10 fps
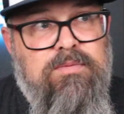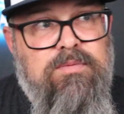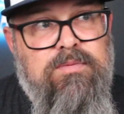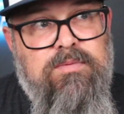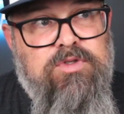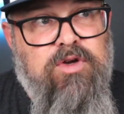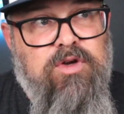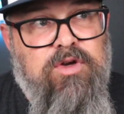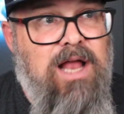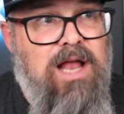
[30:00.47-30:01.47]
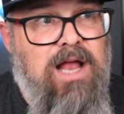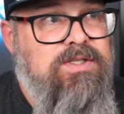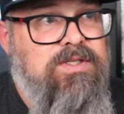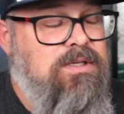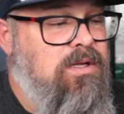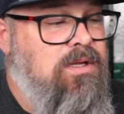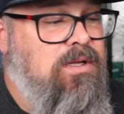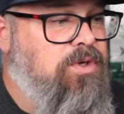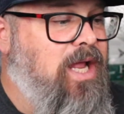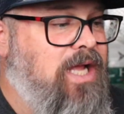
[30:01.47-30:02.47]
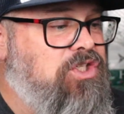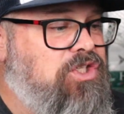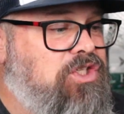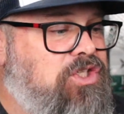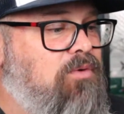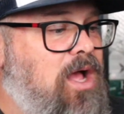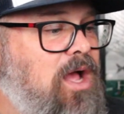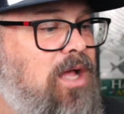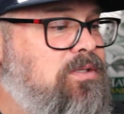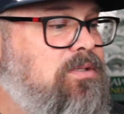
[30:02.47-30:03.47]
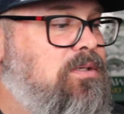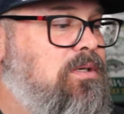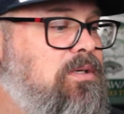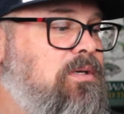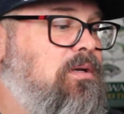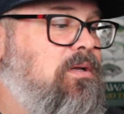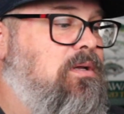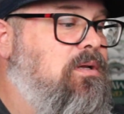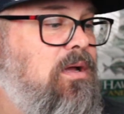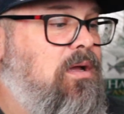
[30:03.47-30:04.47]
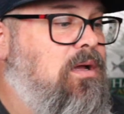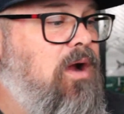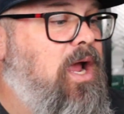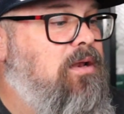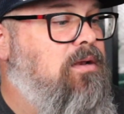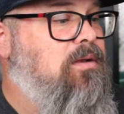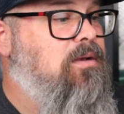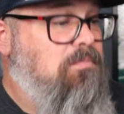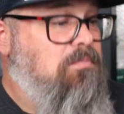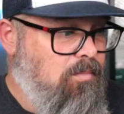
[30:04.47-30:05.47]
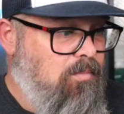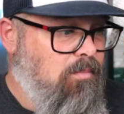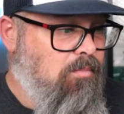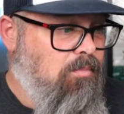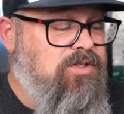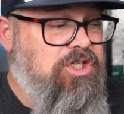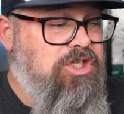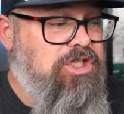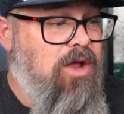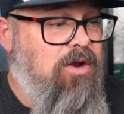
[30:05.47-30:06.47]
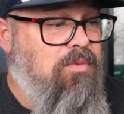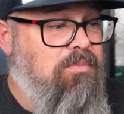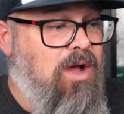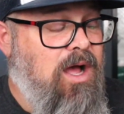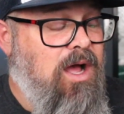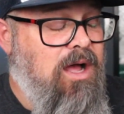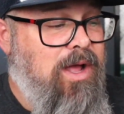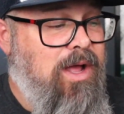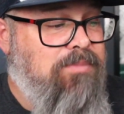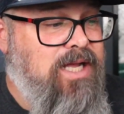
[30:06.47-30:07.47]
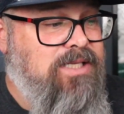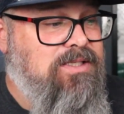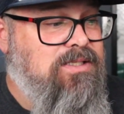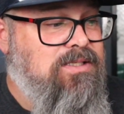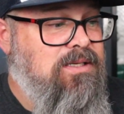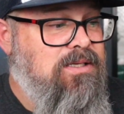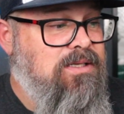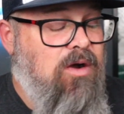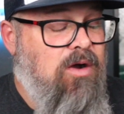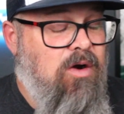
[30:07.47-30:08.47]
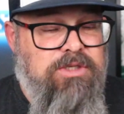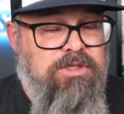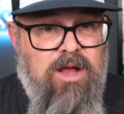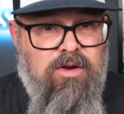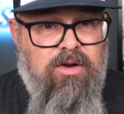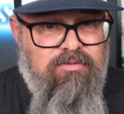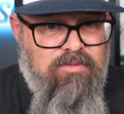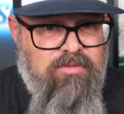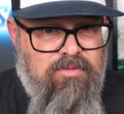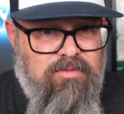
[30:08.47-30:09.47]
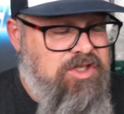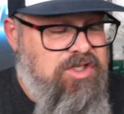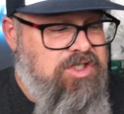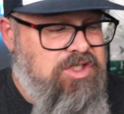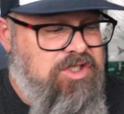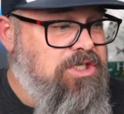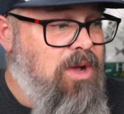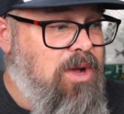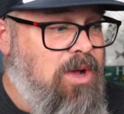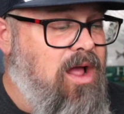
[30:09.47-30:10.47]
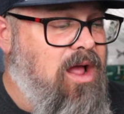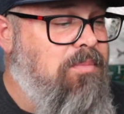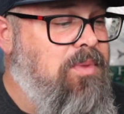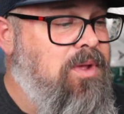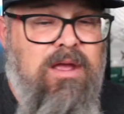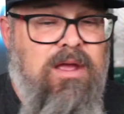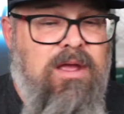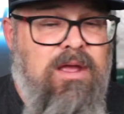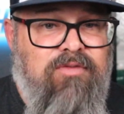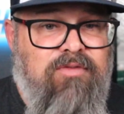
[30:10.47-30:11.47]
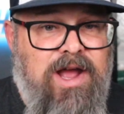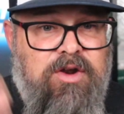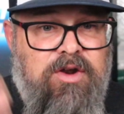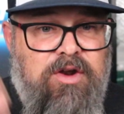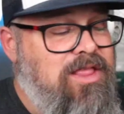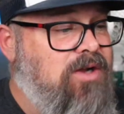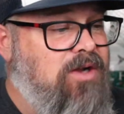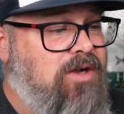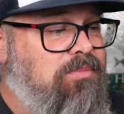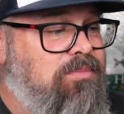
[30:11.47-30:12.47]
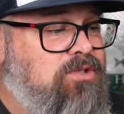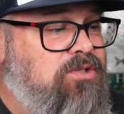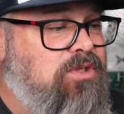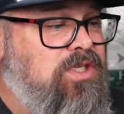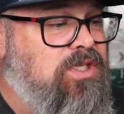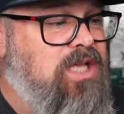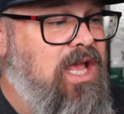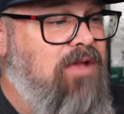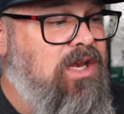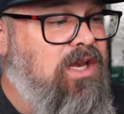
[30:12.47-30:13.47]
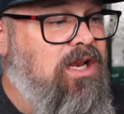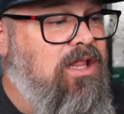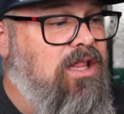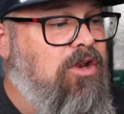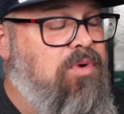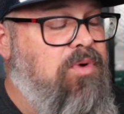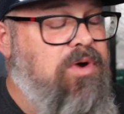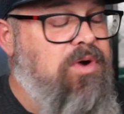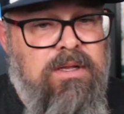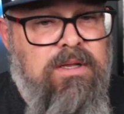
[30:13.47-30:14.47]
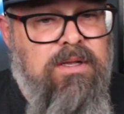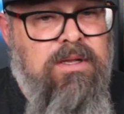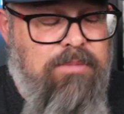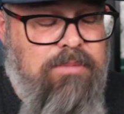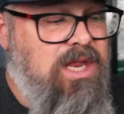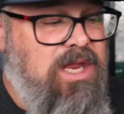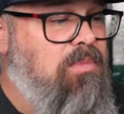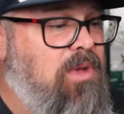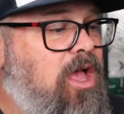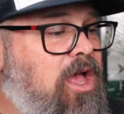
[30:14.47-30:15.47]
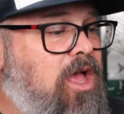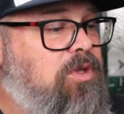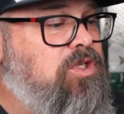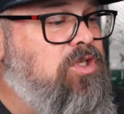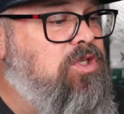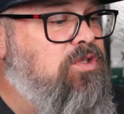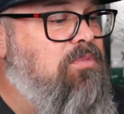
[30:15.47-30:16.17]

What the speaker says: Travalas, which are nice jigging rods. All right. Browse the Shimano websites or Shimano fish.shimano.com. Find a rod that pairs up nice with your 6K. If you need a little input, send me an email. I'll help you choose something.